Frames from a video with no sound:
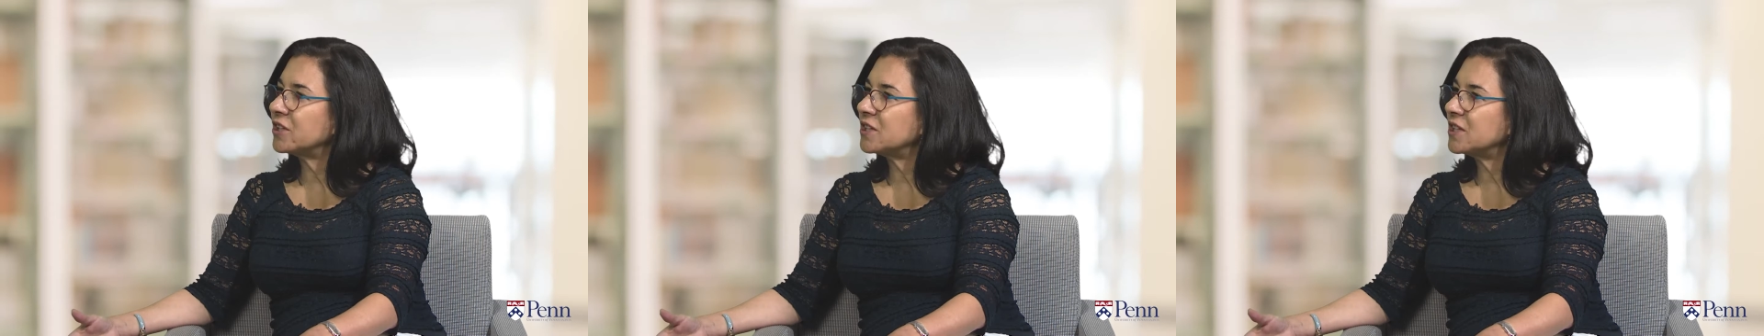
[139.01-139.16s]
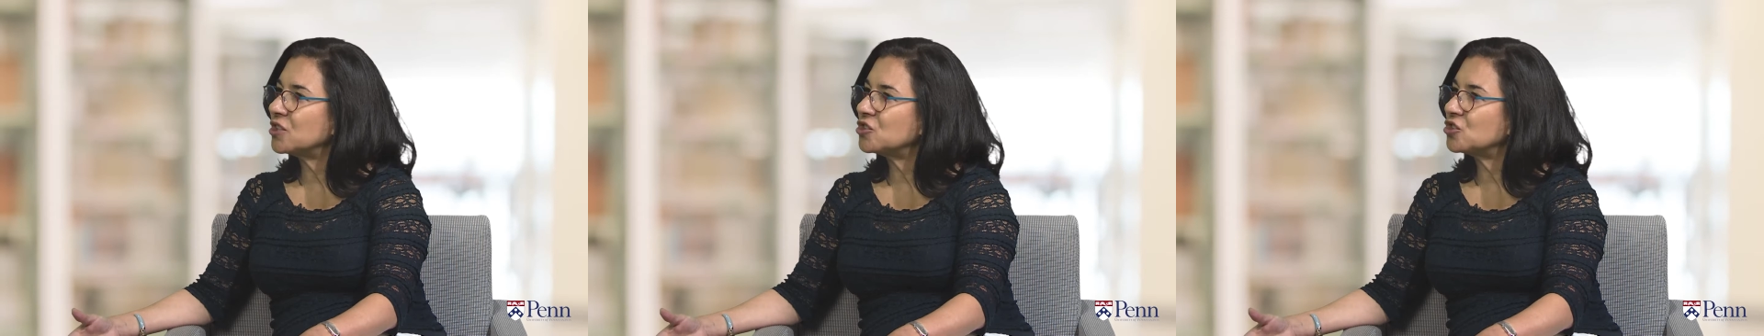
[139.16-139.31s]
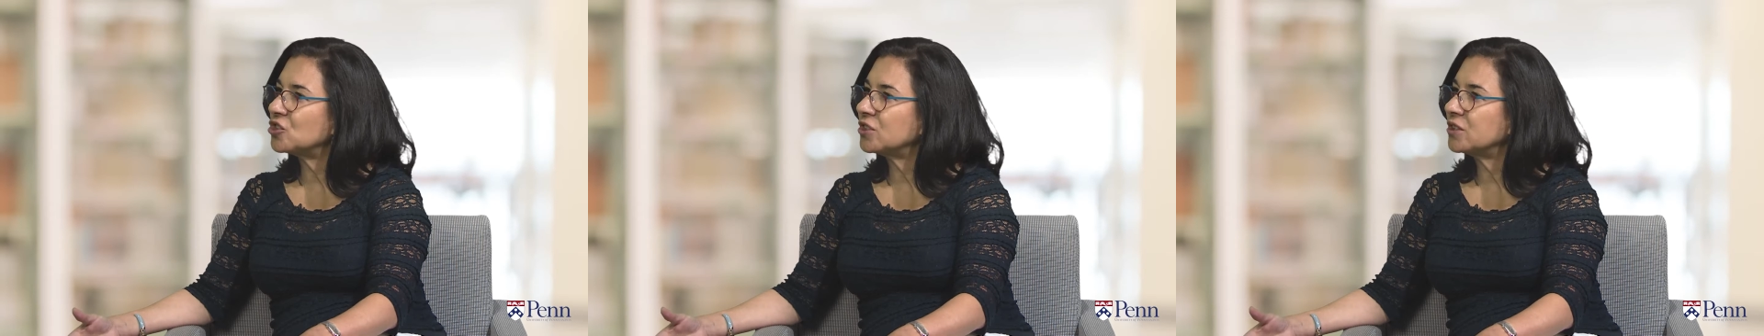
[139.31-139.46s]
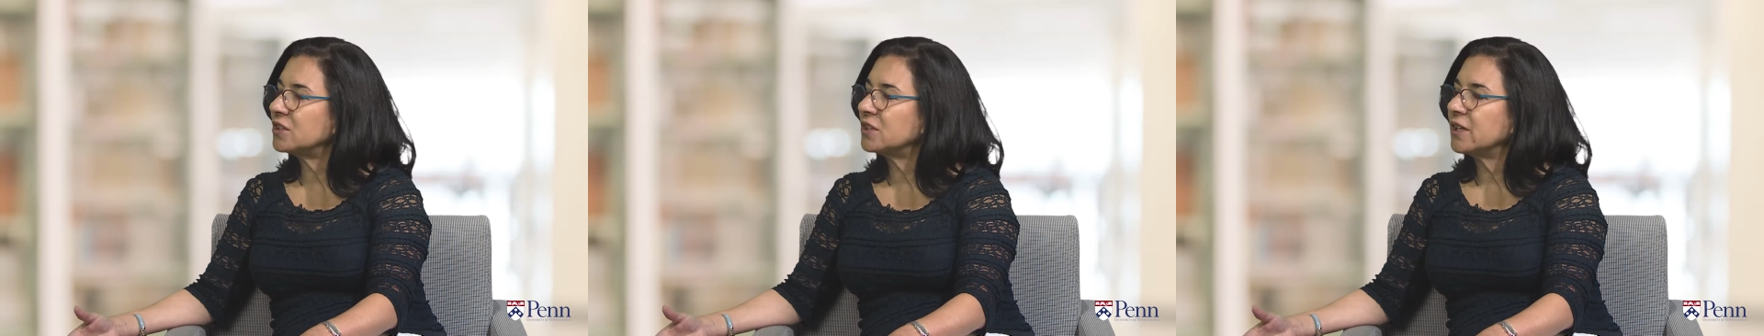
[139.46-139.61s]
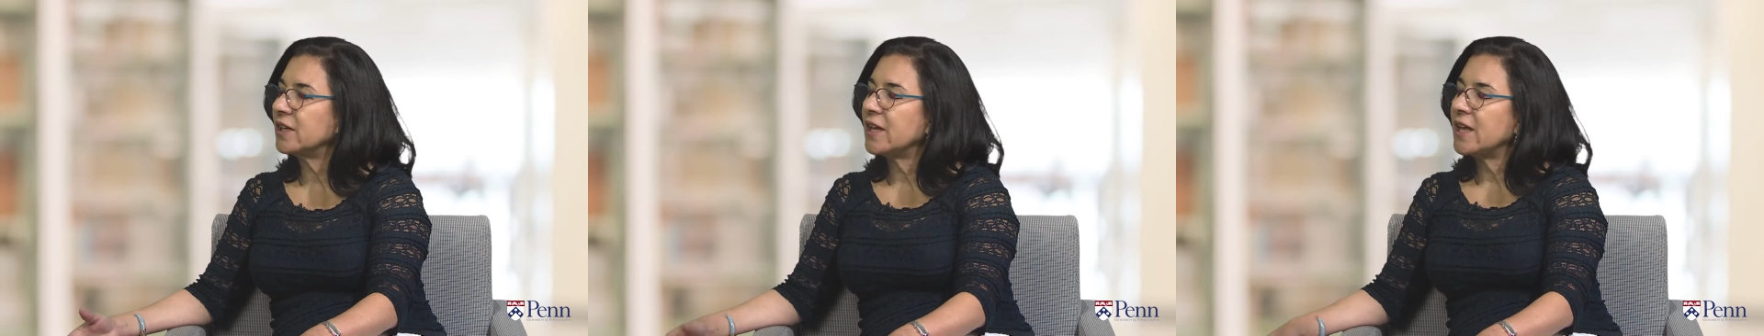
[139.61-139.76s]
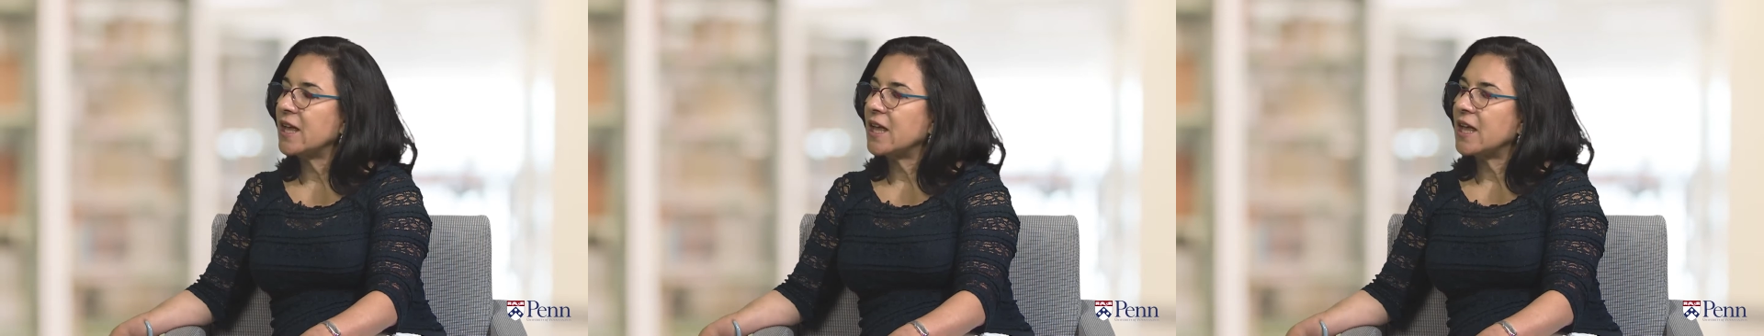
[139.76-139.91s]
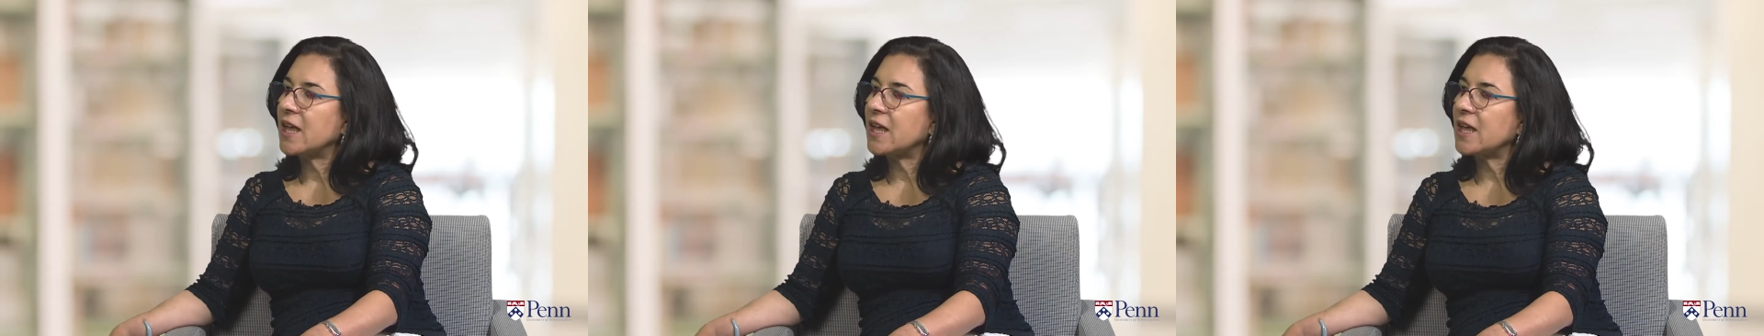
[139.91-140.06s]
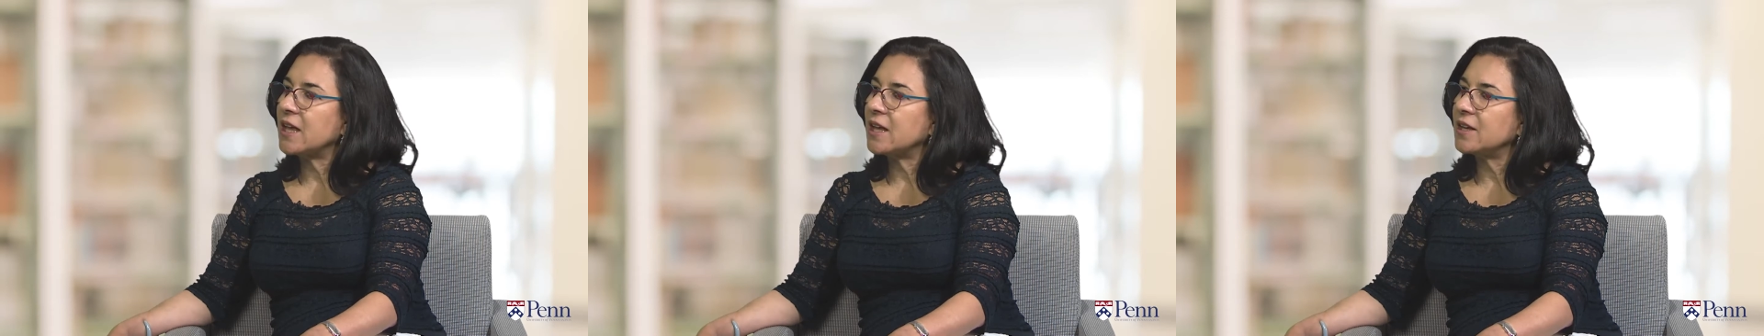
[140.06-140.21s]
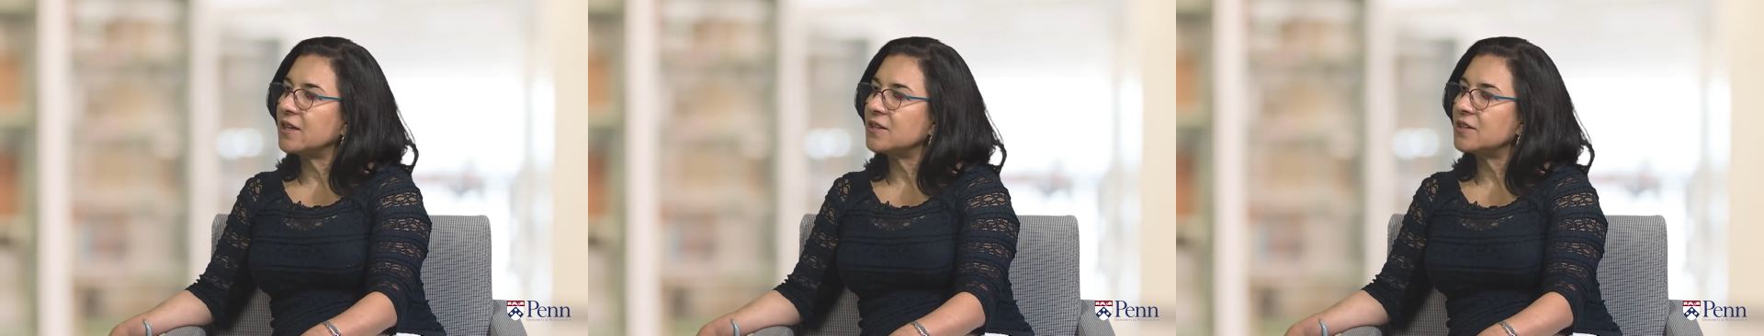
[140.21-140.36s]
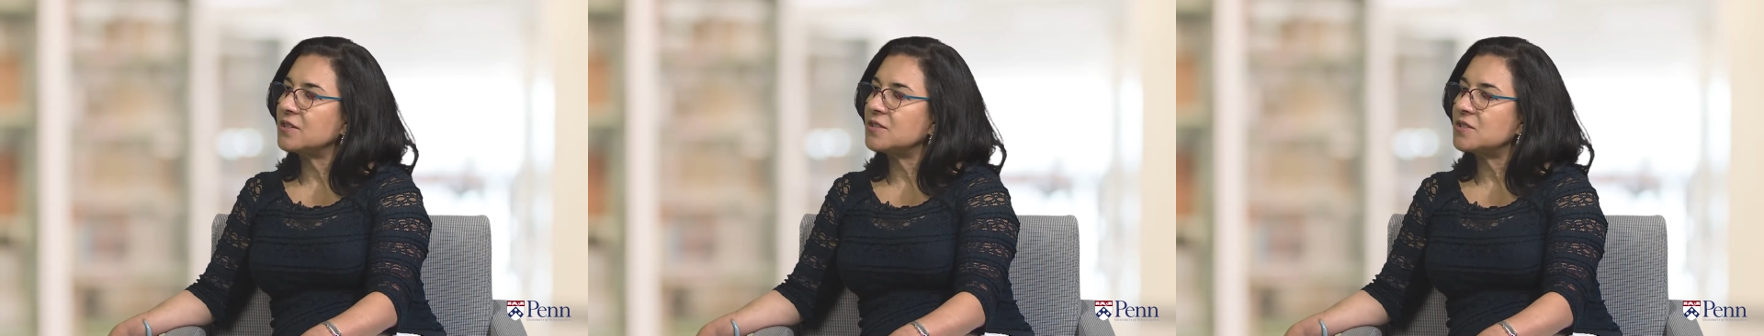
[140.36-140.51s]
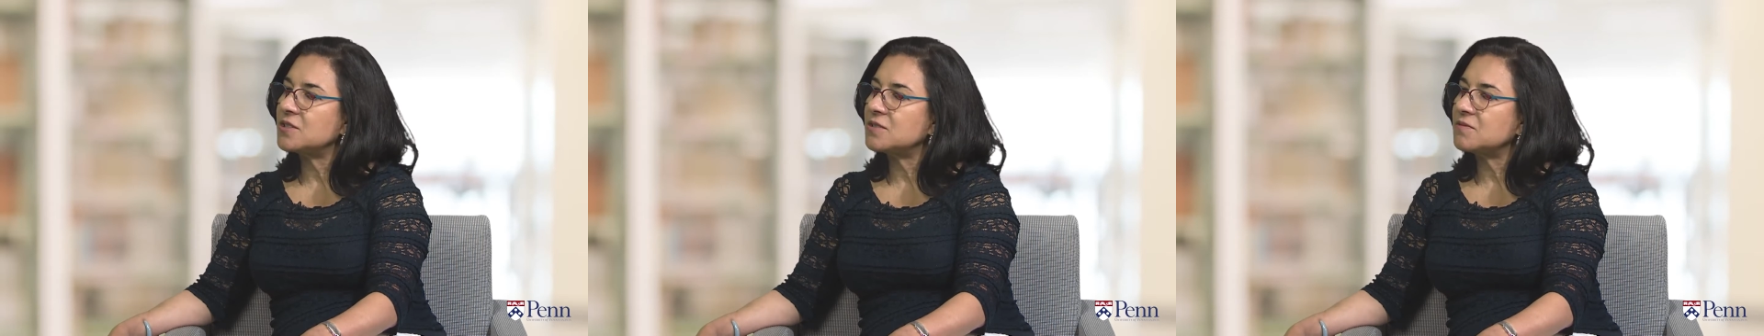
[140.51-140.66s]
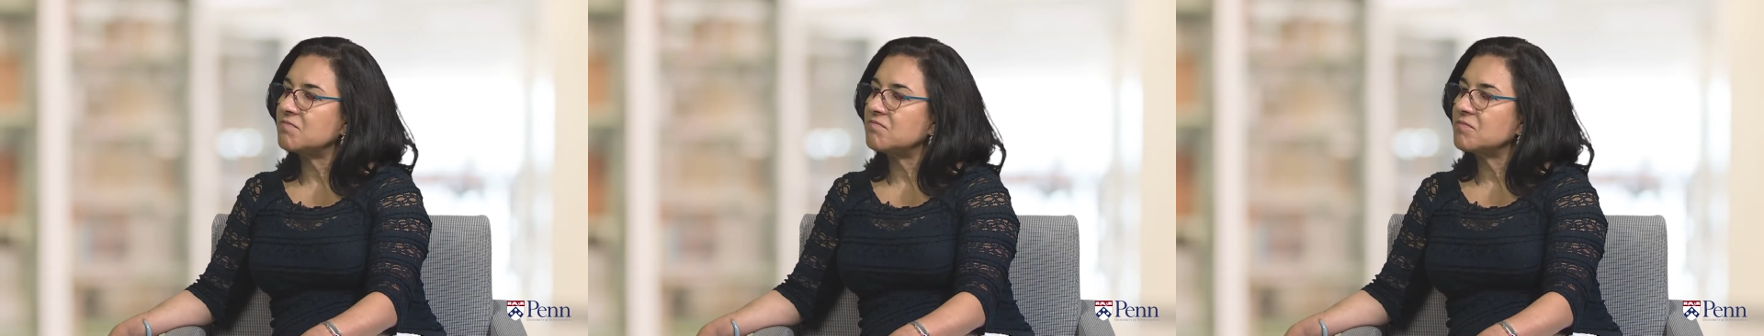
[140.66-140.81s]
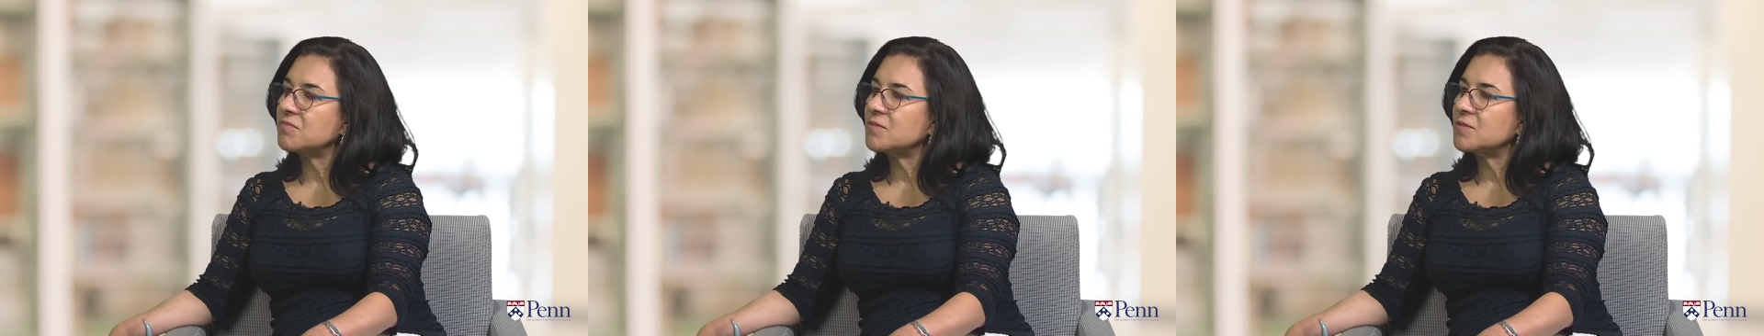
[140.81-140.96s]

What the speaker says: condition is